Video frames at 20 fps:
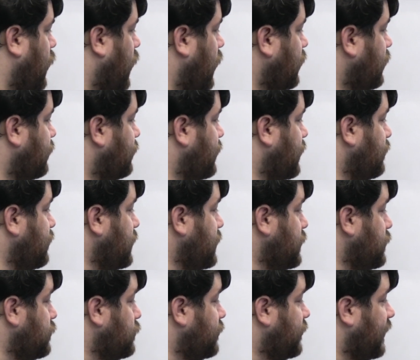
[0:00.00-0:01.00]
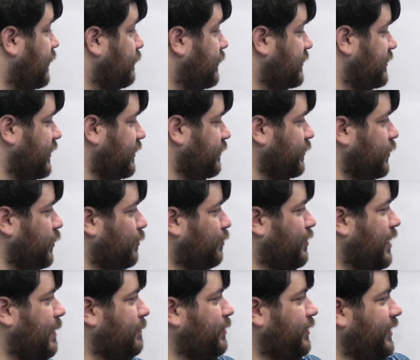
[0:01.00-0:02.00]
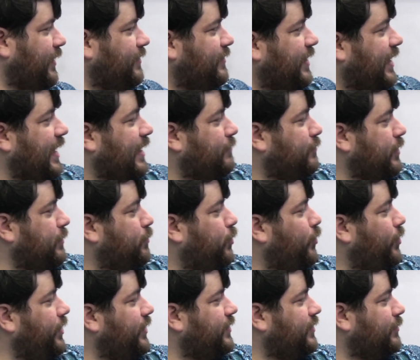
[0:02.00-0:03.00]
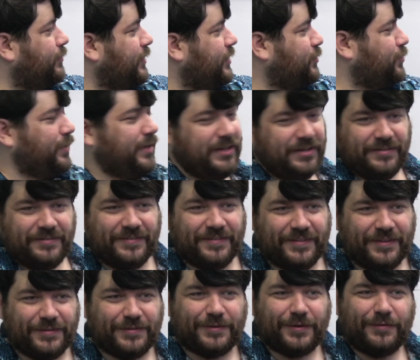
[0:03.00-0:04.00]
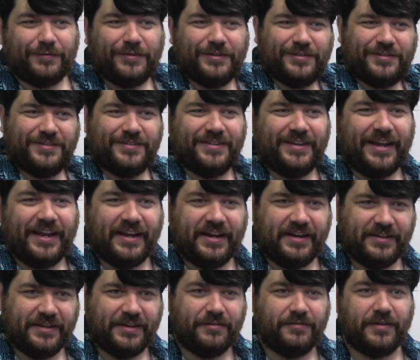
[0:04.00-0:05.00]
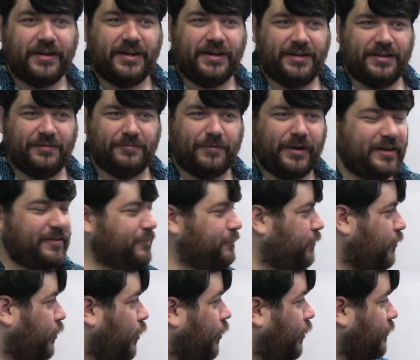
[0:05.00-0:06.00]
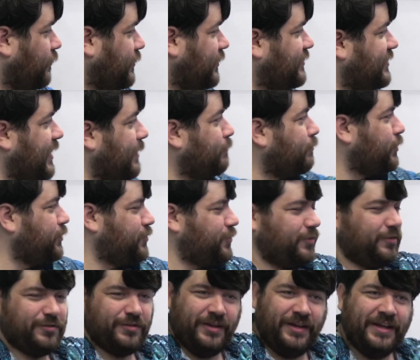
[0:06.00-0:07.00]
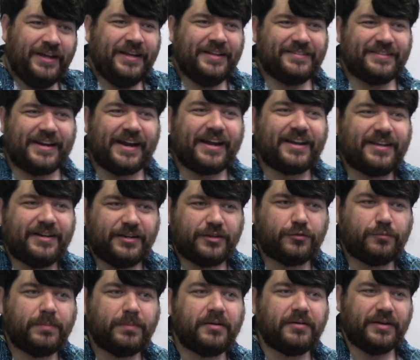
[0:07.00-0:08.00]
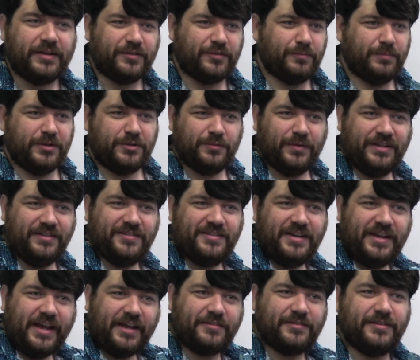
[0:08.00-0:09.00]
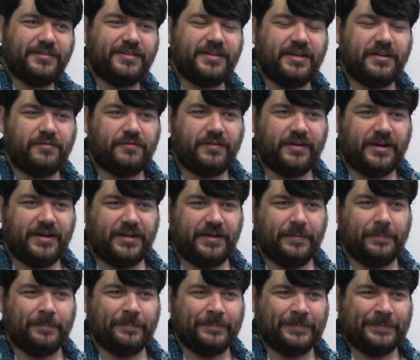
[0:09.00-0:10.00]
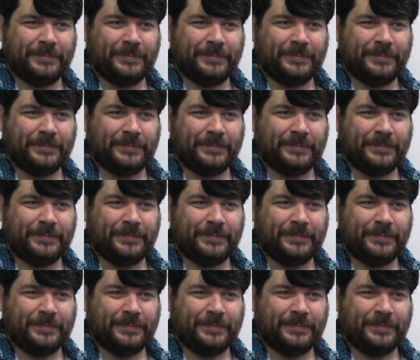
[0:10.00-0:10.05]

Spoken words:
all of them using material properties at every point between the surface and infinity, right? For all of the temperatures that I can experience between Ts and T infinity.